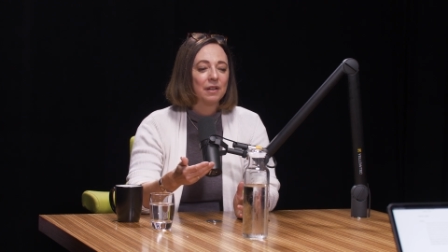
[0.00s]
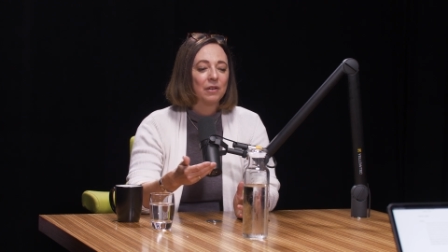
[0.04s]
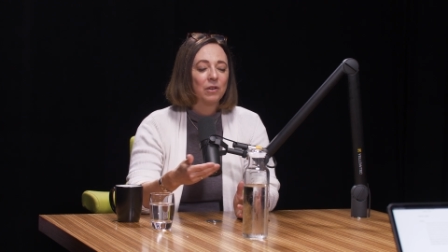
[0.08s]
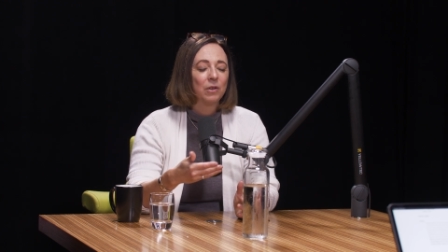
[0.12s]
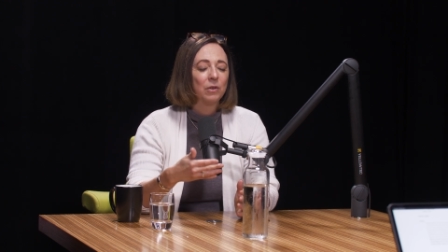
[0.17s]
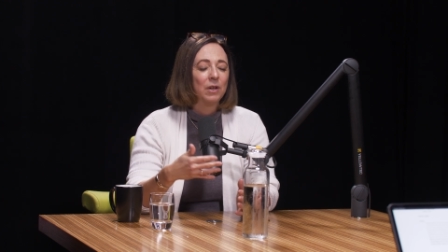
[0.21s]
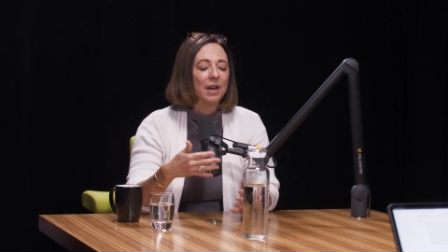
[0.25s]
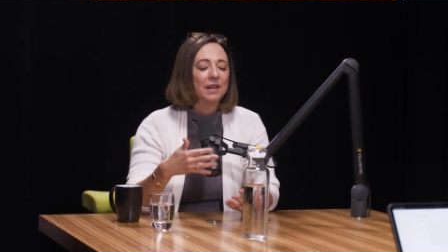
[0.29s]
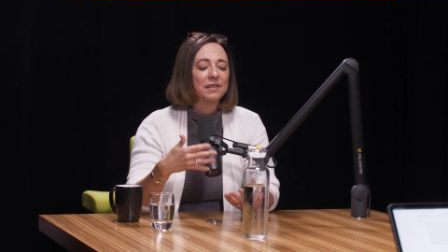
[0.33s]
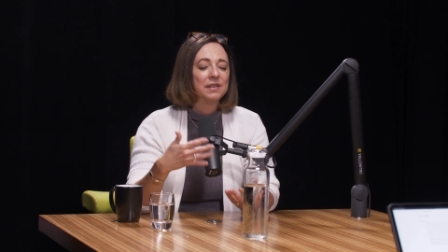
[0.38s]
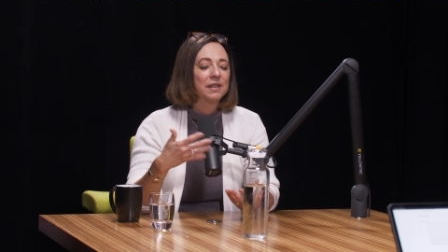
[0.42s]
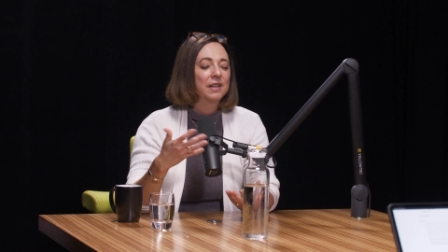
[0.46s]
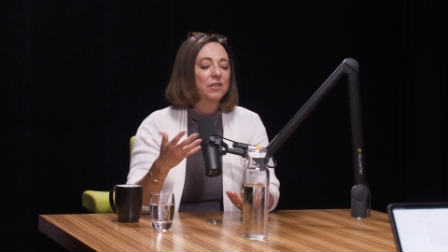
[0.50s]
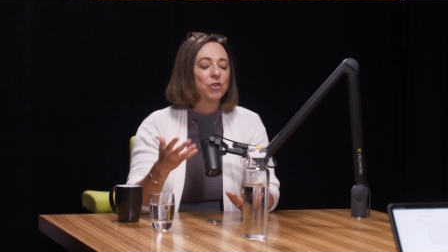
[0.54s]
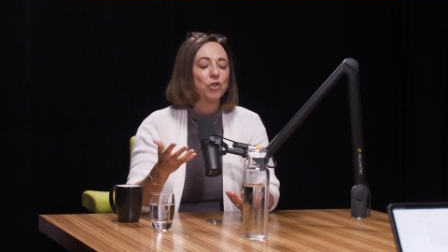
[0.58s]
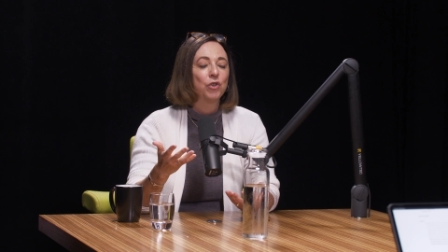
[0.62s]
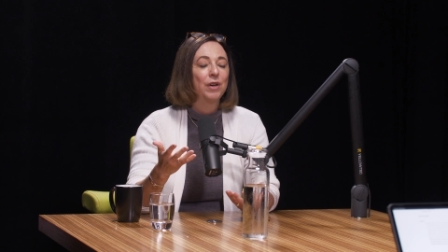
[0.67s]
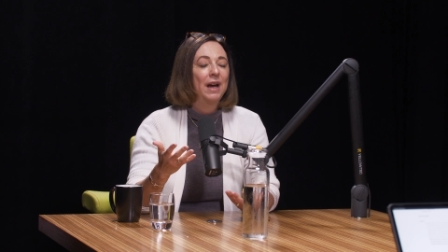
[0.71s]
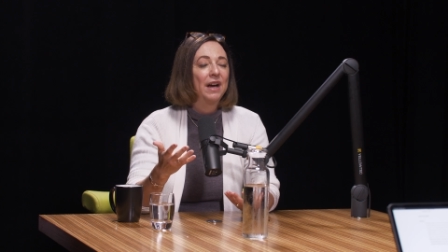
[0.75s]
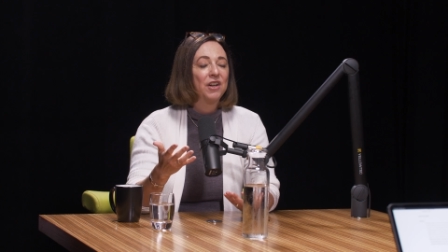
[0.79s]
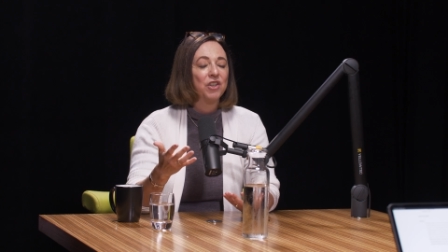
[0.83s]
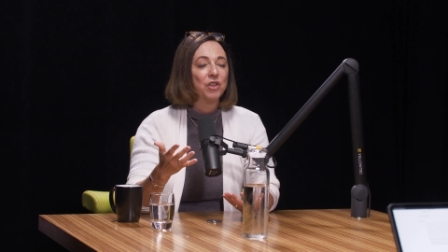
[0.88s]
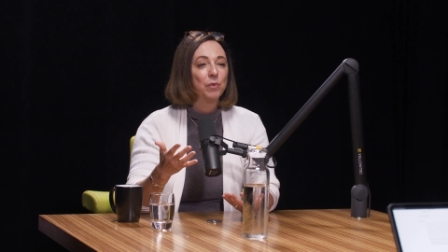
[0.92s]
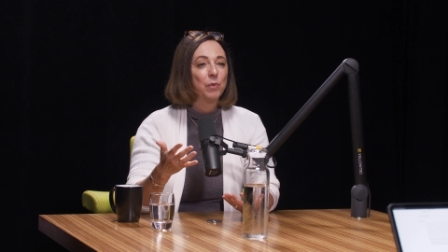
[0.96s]
uh, has an
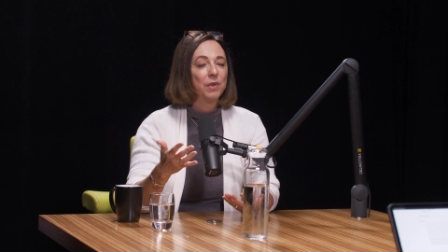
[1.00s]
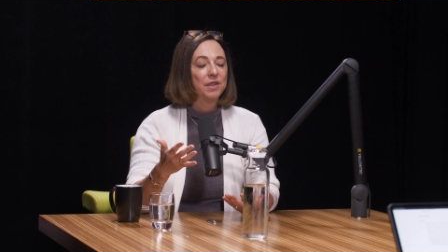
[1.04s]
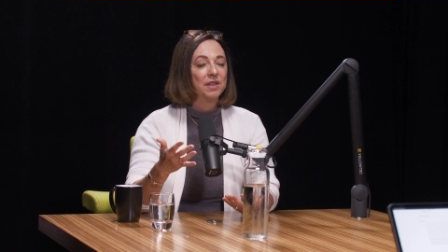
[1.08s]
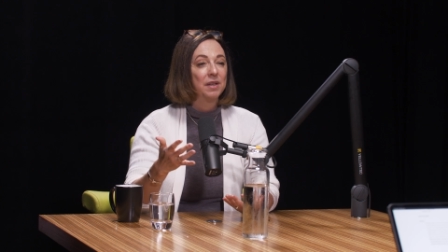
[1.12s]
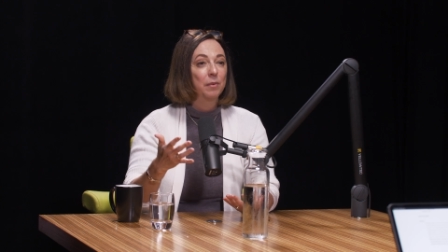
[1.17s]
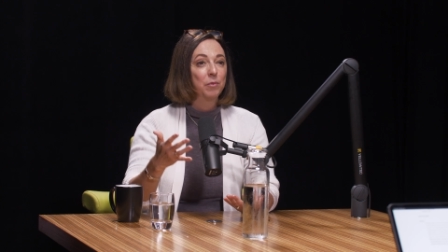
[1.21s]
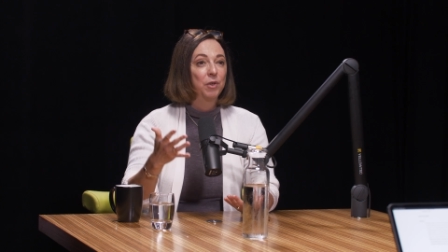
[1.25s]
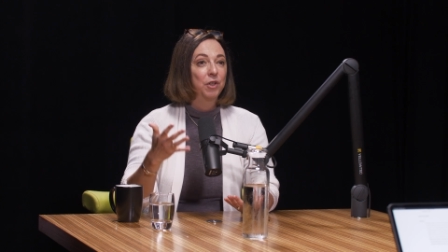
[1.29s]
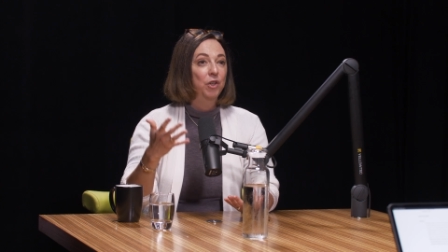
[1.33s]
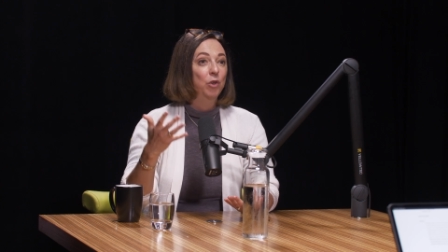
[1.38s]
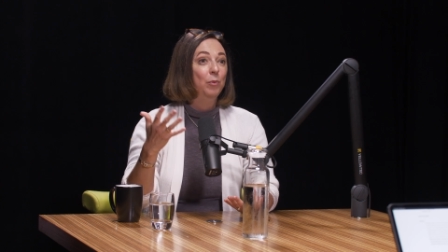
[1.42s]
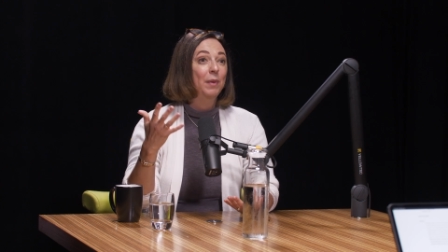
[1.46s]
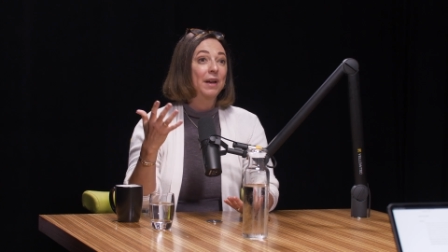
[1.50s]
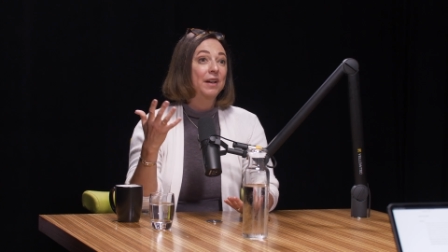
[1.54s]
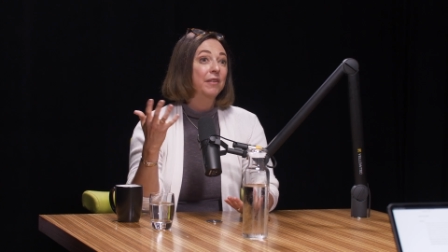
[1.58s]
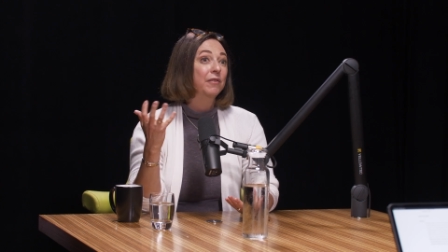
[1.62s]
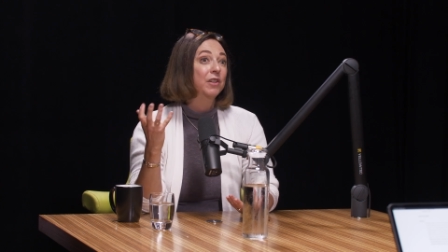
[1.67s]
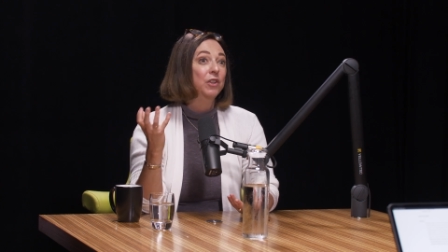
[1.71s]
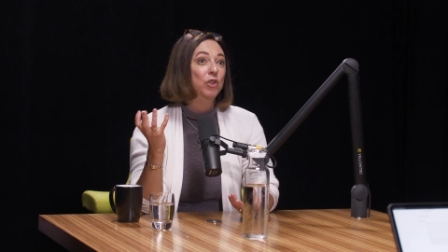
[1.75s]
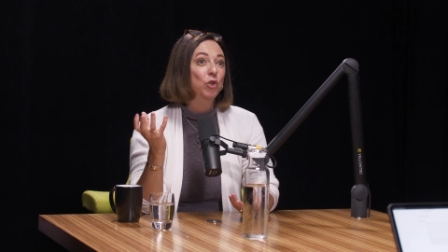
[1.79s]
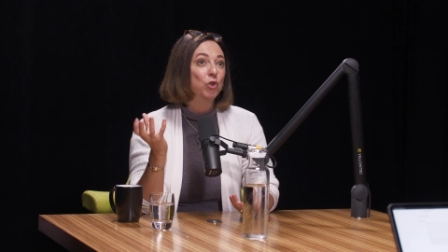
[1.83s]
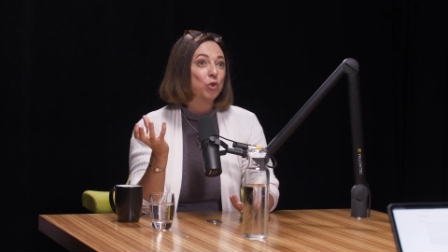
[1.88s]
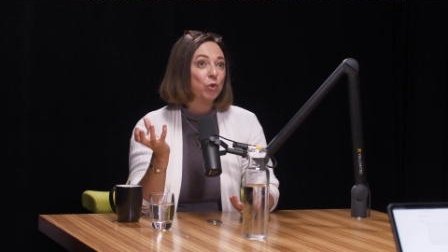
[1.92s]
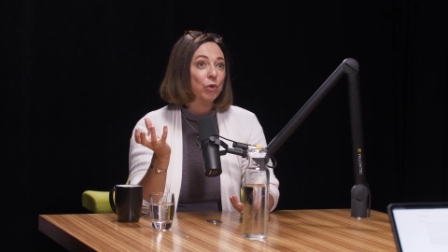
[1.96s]
interaction with someone who might have
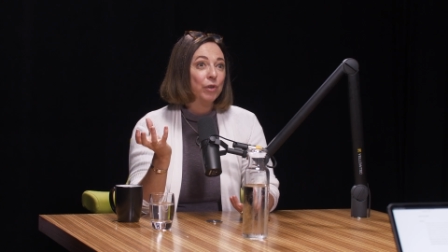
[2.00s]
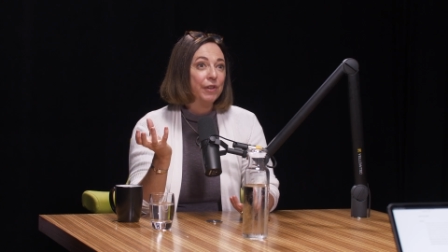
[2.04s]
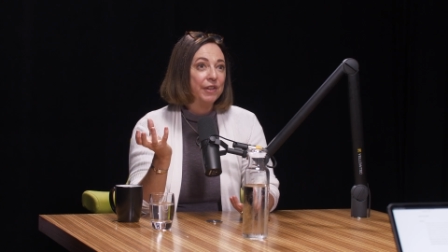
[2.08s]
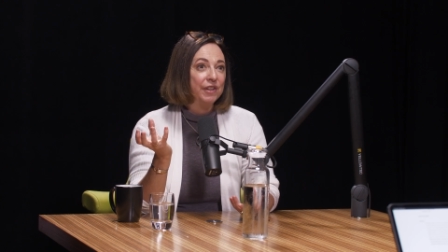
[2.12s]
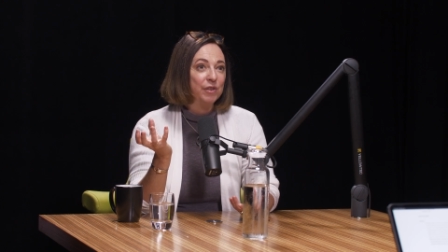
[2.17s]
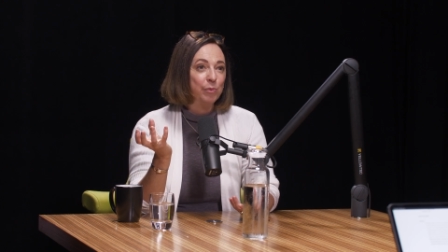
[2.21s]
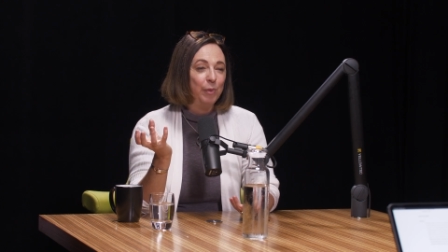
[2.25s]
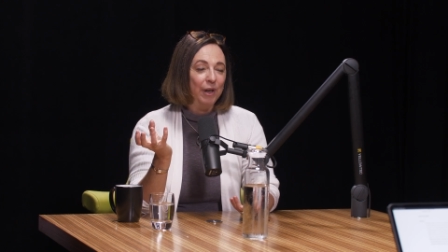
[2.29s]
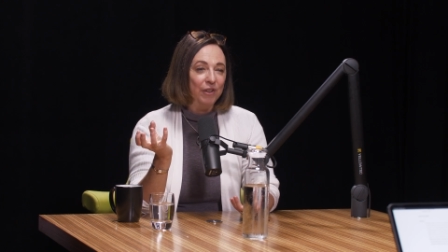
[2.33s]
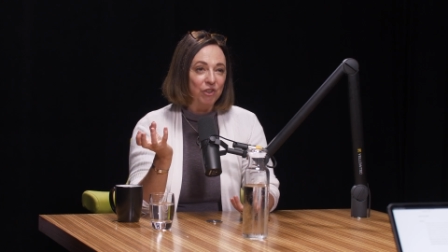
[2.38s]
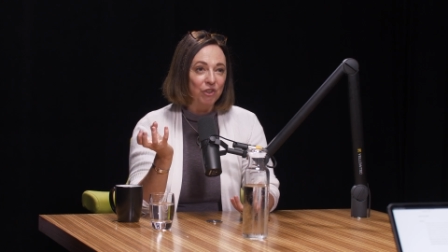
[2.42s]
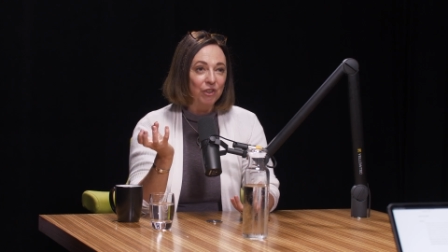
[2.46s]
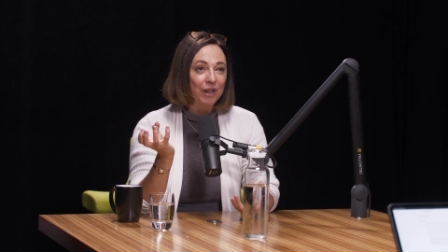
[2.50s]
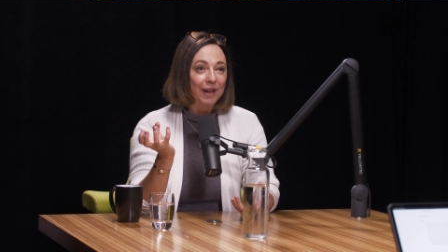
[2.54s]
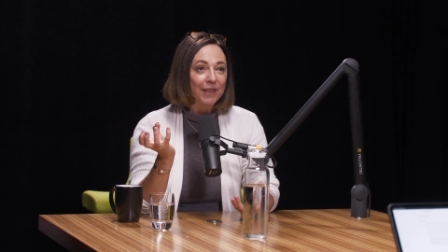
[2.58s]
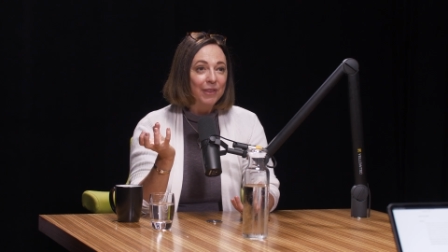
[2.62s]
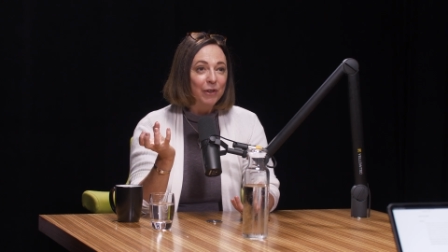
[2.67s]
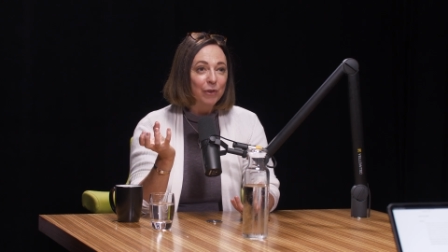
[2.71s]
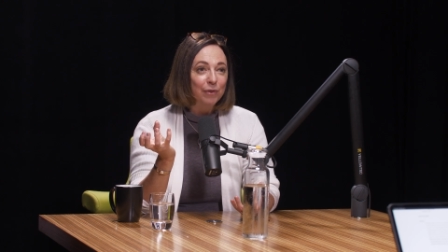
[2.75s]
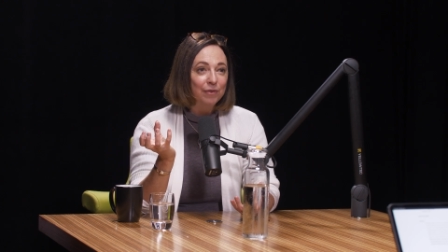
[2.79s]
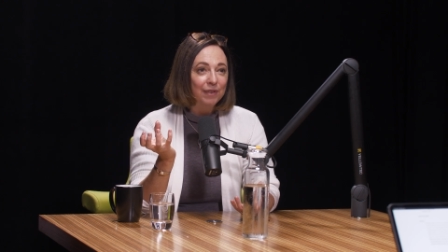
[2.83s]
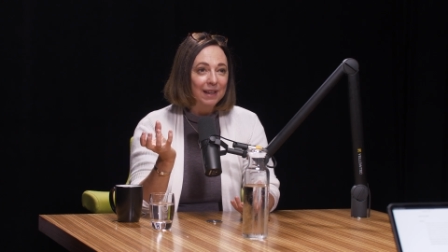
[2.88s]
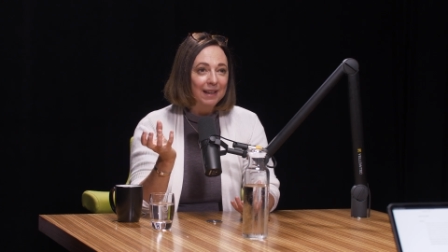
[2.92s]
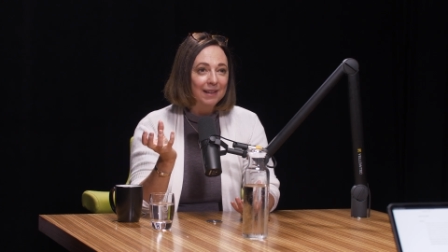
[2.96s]
a neutral expression on
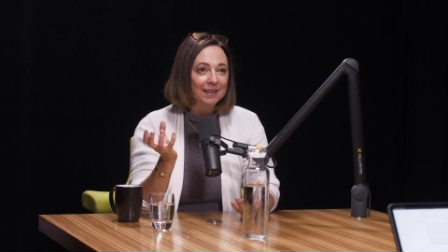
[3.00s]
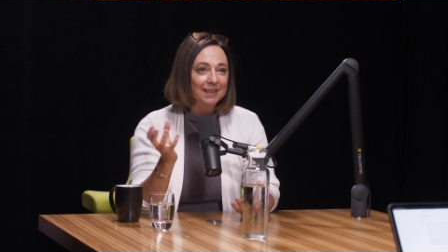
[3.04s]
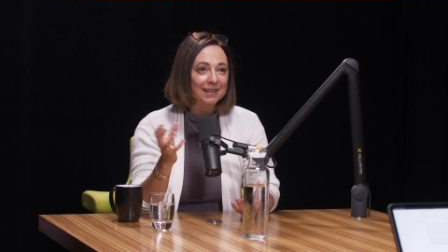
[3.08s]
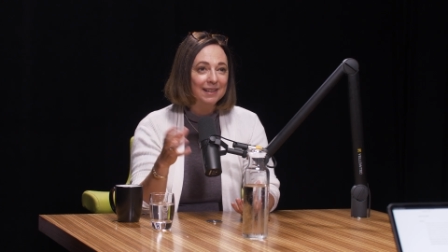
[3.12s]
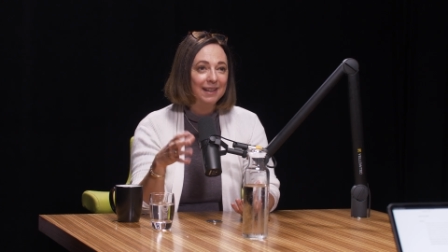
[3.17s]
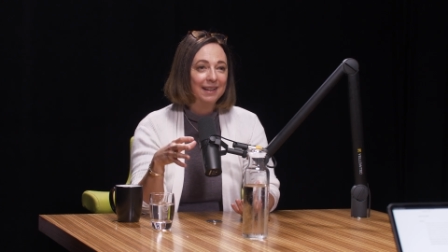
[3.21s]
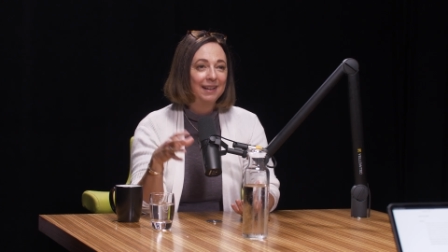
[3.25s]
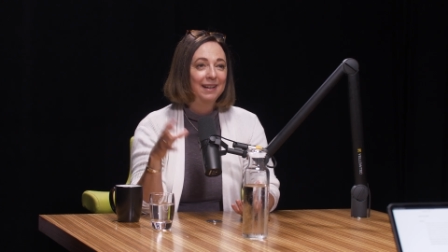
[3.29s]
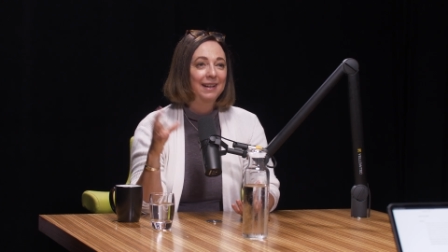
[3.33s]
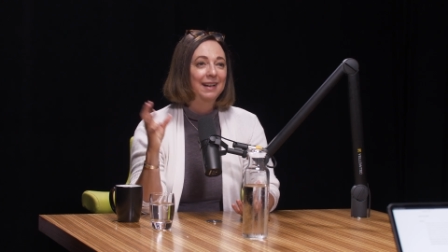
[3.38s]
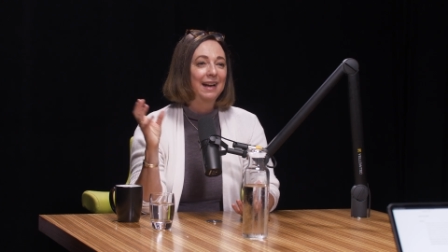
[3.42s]
their face,